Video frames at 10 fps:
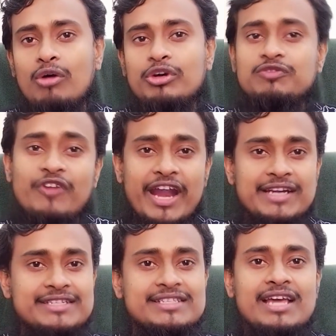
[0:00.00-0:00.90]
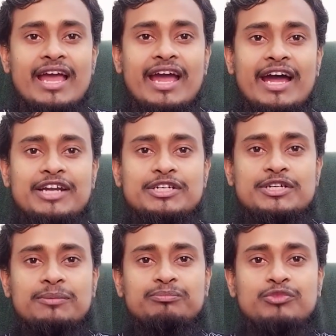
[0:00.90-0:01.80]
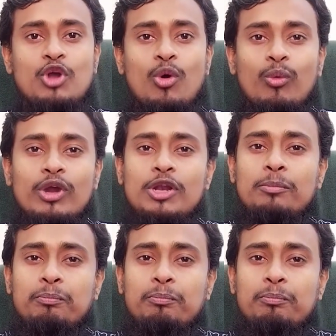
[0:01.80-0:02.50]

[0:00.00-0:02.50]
with friends, and will